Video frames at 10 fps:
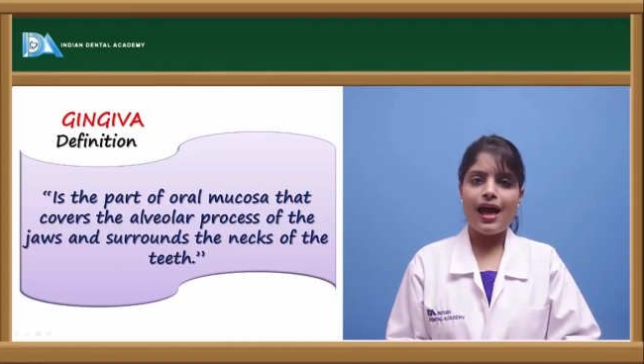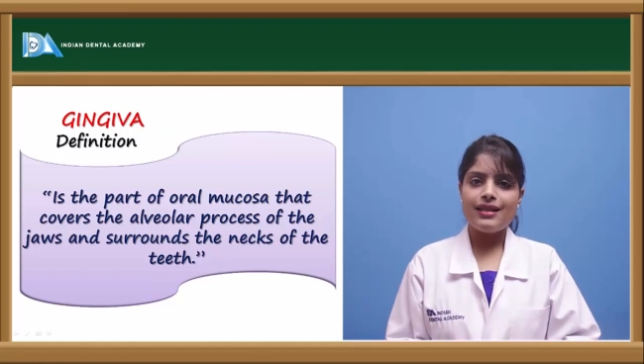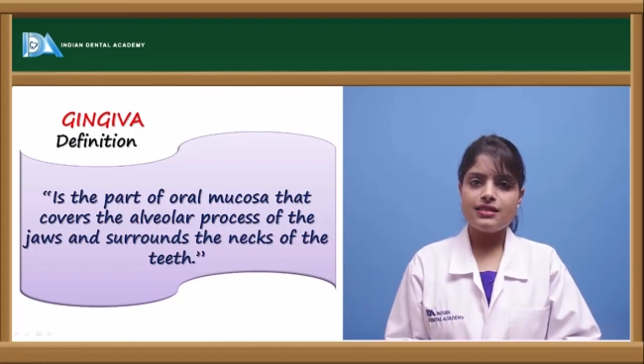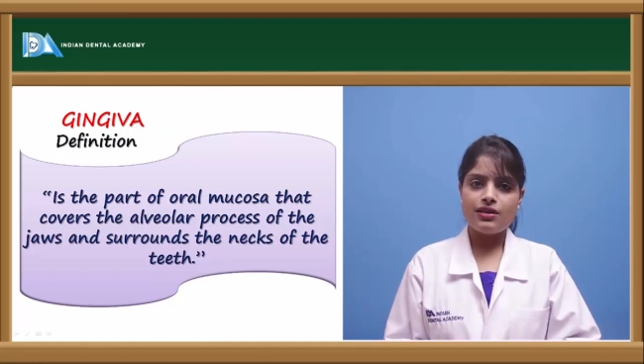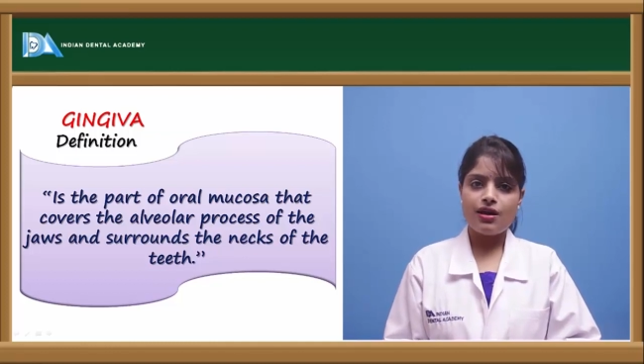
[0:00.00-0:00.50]

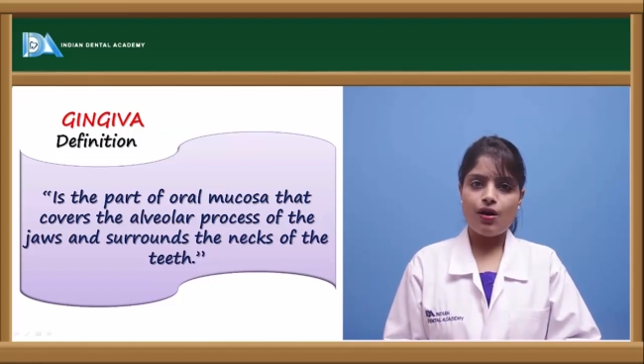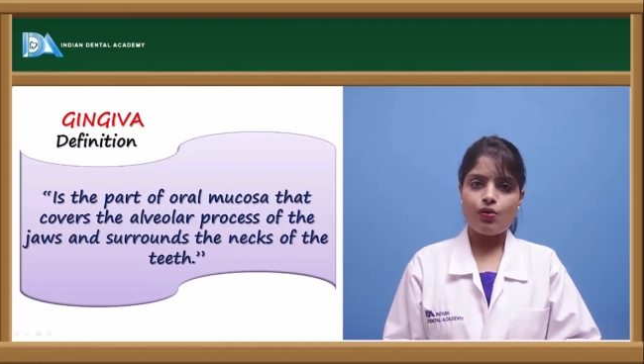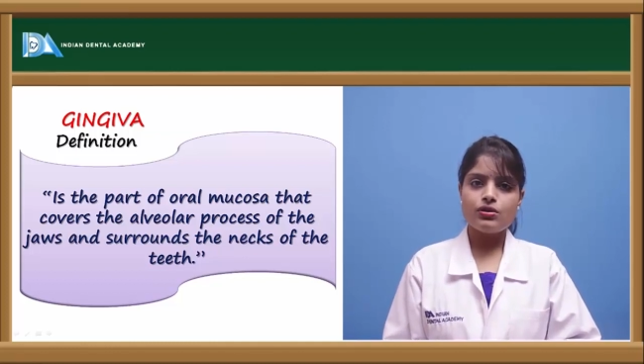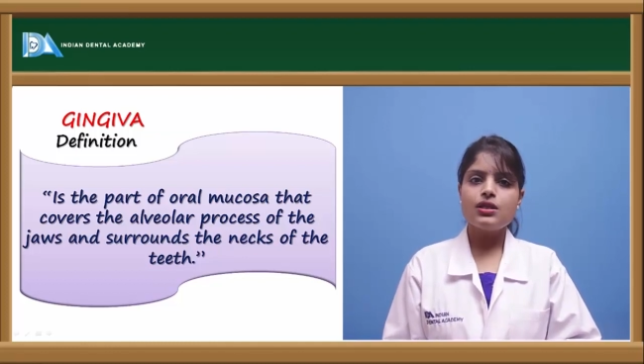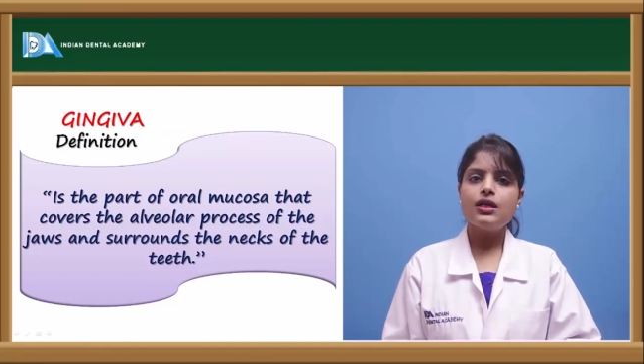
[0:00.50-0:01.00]
and
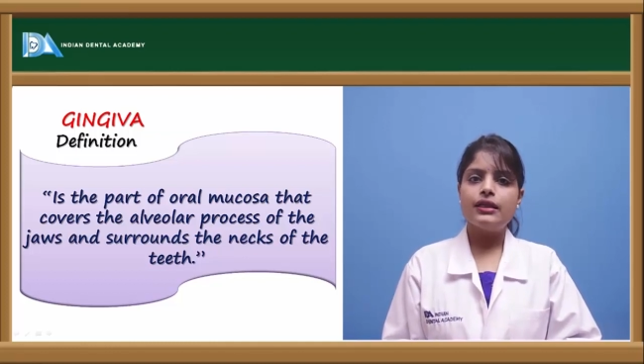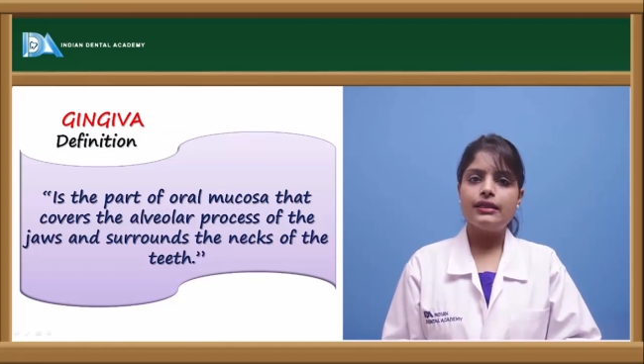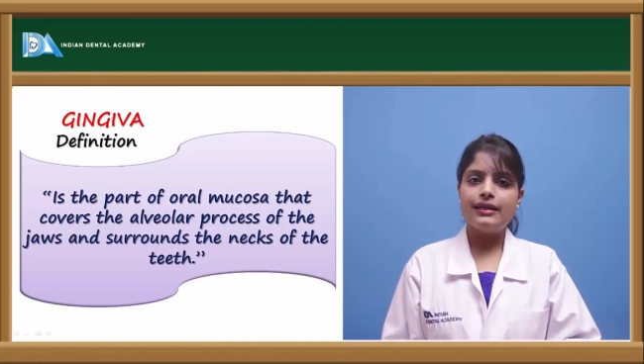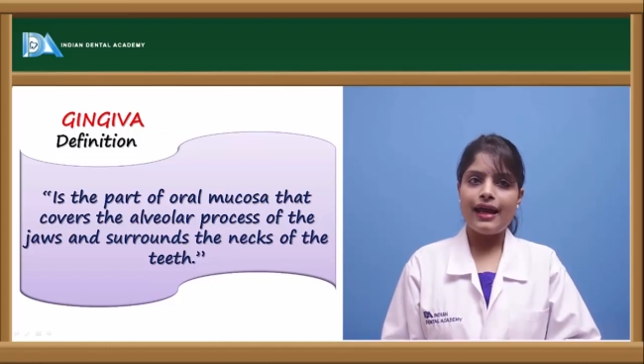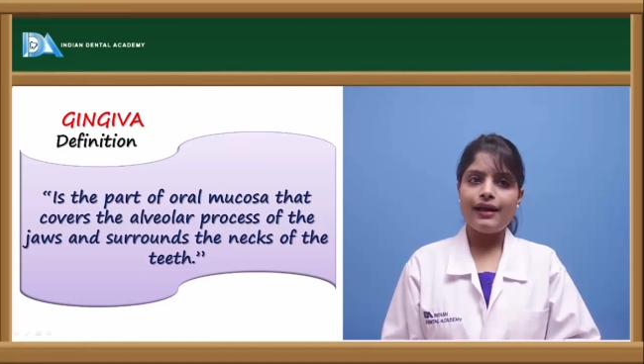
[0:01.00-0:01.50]
surrounds
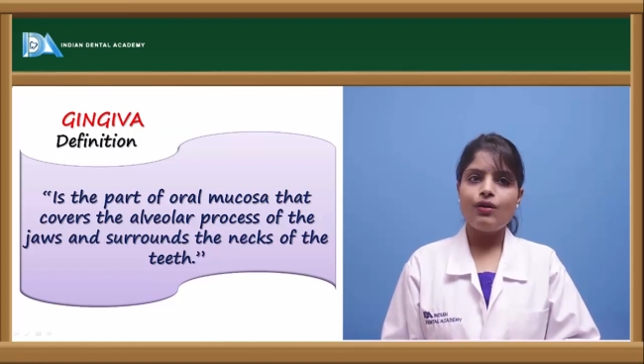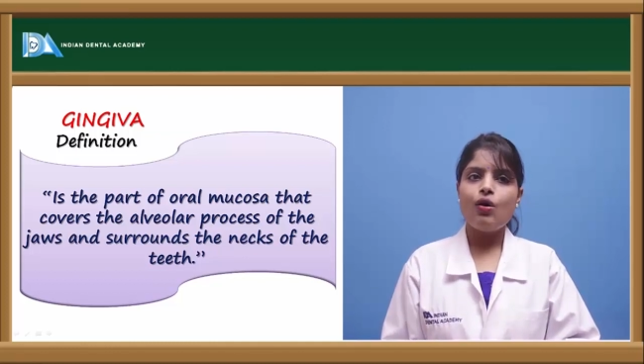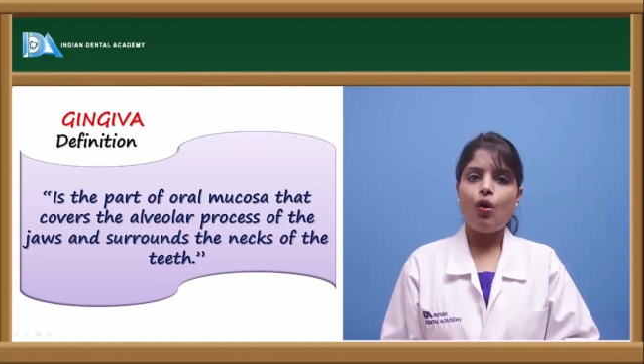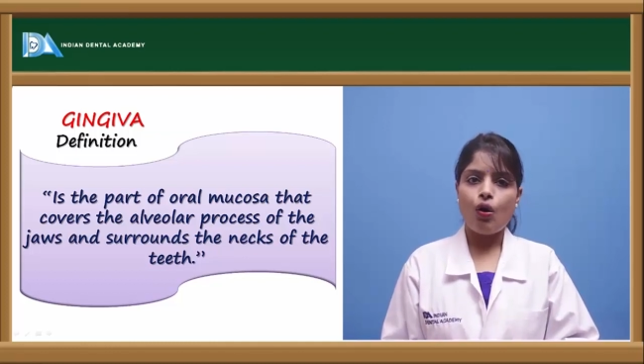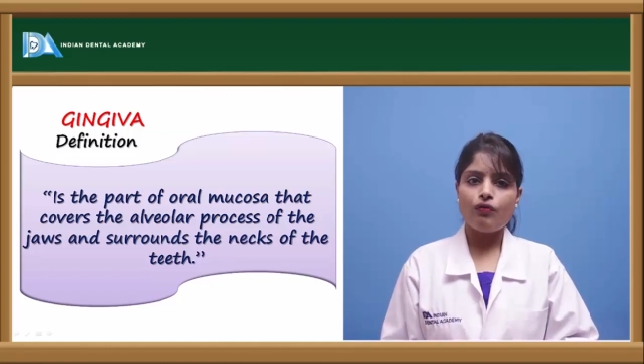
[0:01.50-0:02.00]
the neck
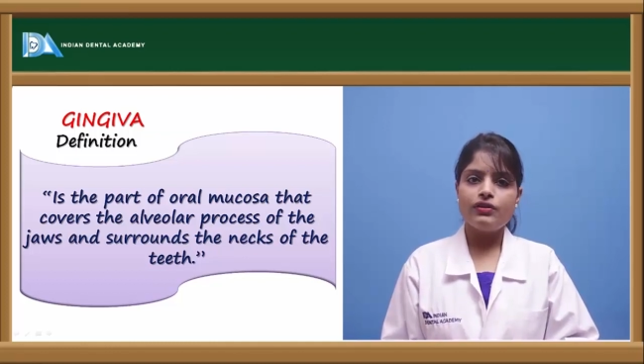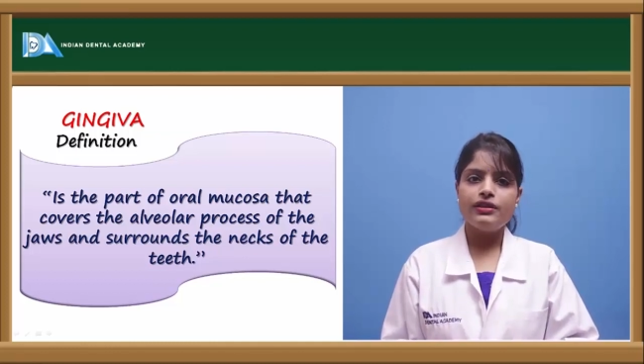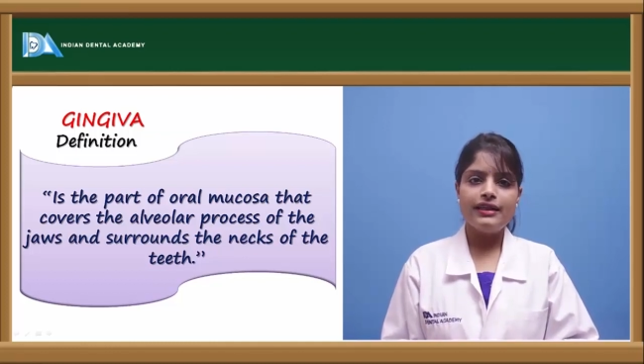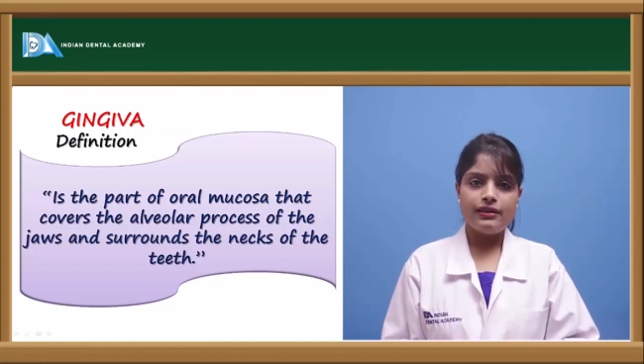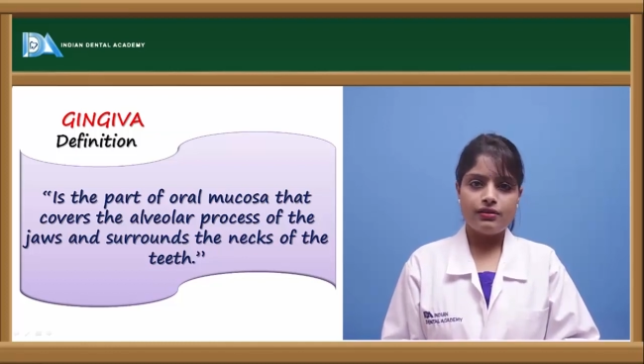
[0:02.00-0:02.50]
of the
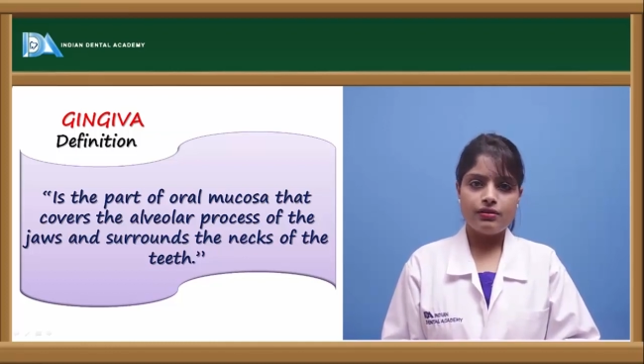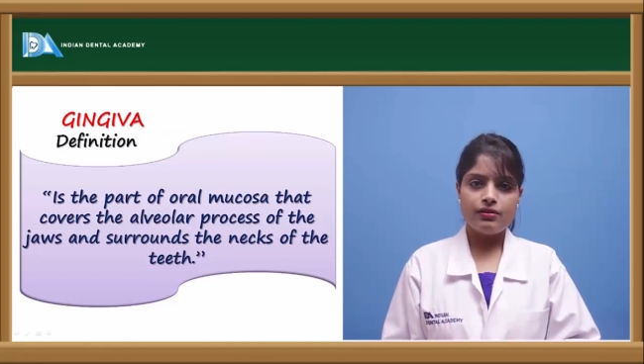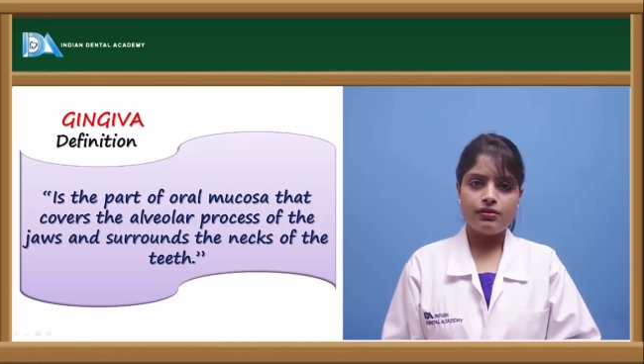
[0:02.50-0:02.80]
teeth